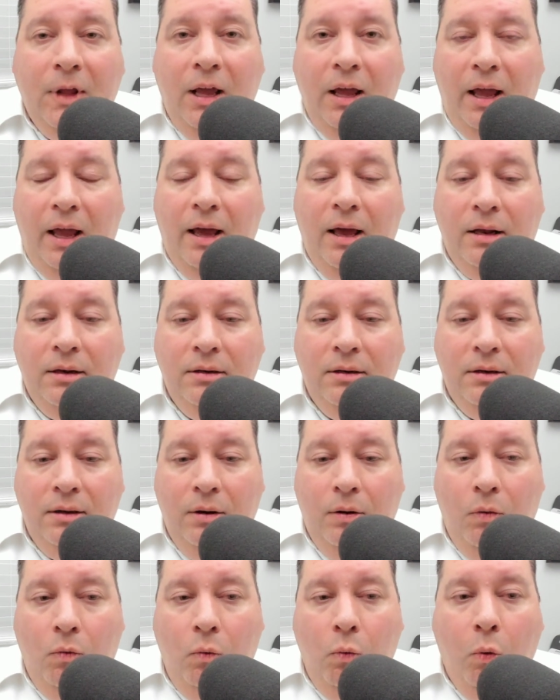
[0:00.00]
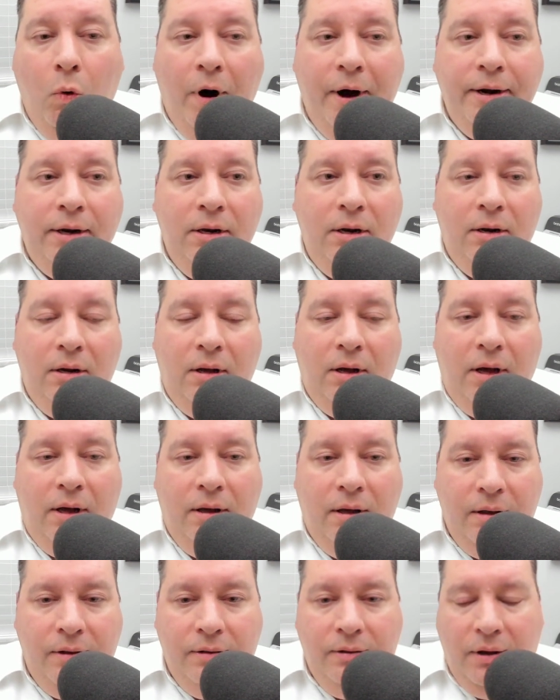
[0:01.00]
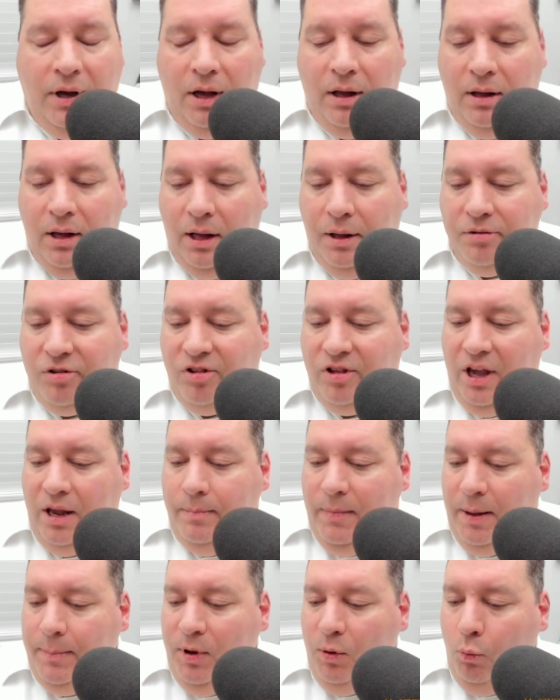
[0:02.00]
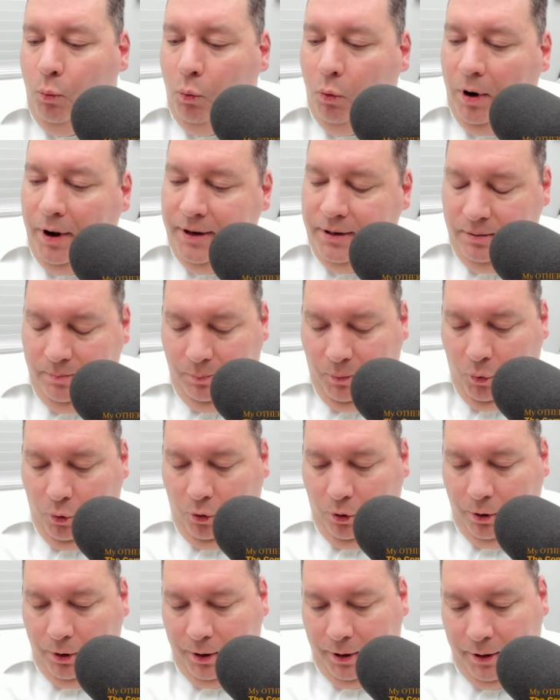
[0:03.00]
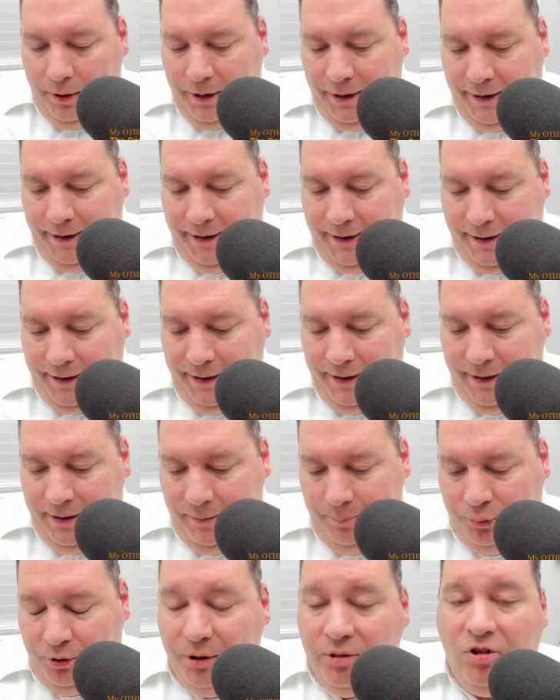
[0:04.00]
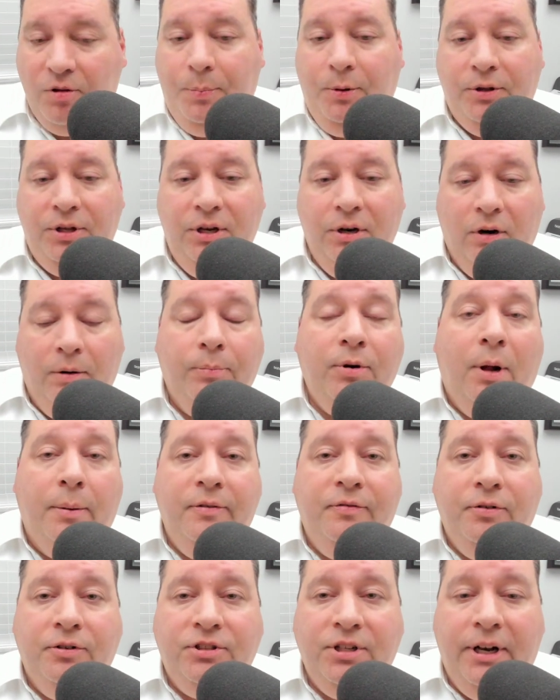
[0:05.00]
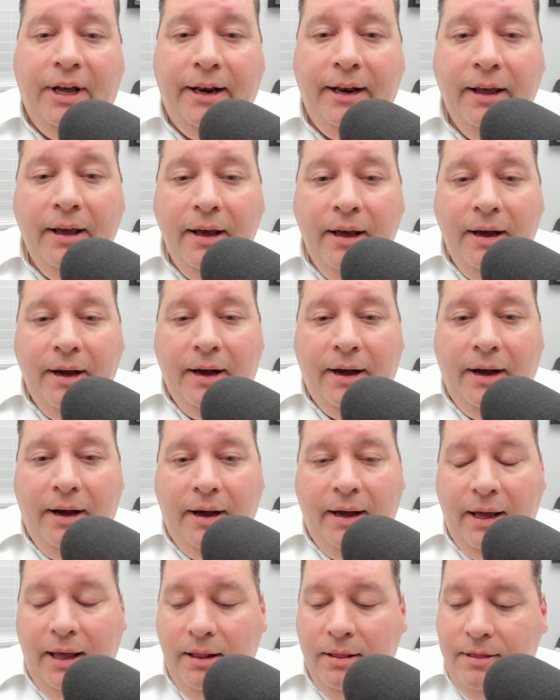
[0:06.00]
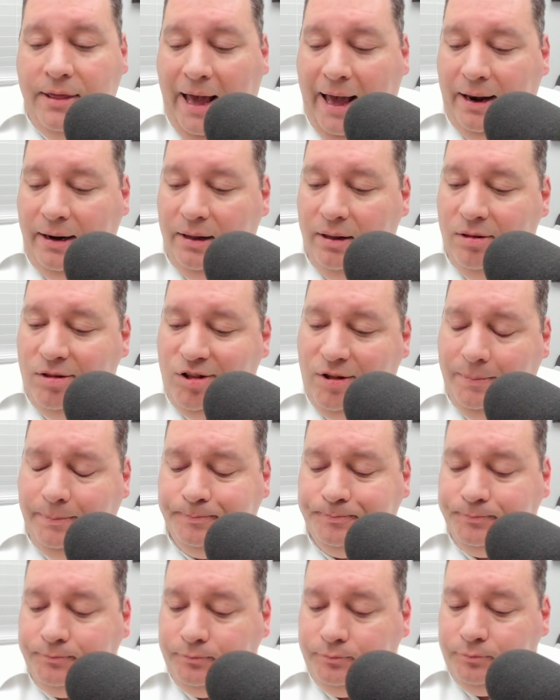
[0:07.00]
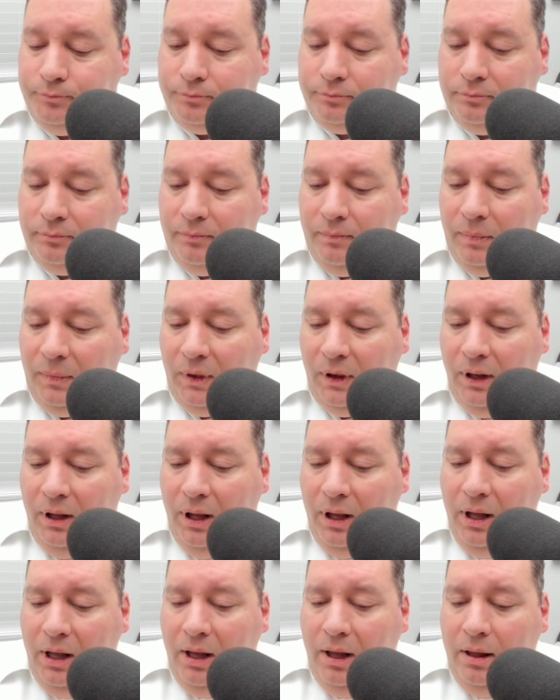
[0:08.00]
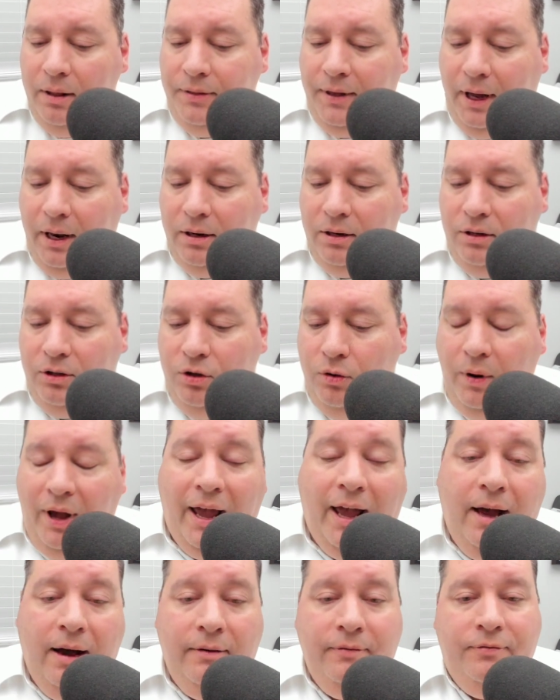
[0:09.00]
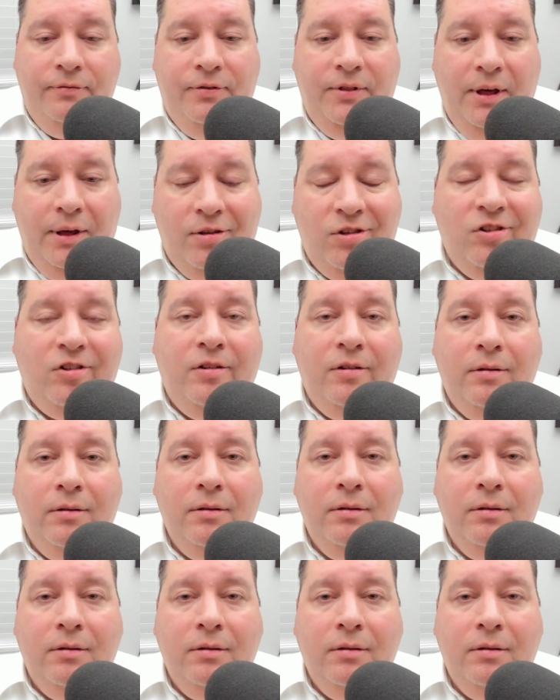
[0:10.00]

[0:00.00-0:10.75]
And I'll say maybe one more principle here, probably for tonight. And that is that you have this